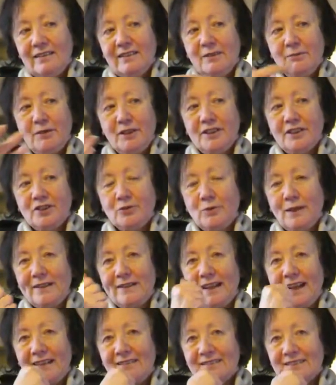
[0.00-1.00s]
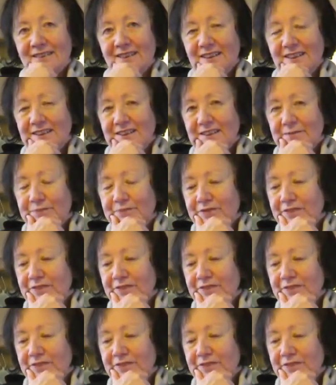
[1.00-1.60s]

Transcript: the British went out to the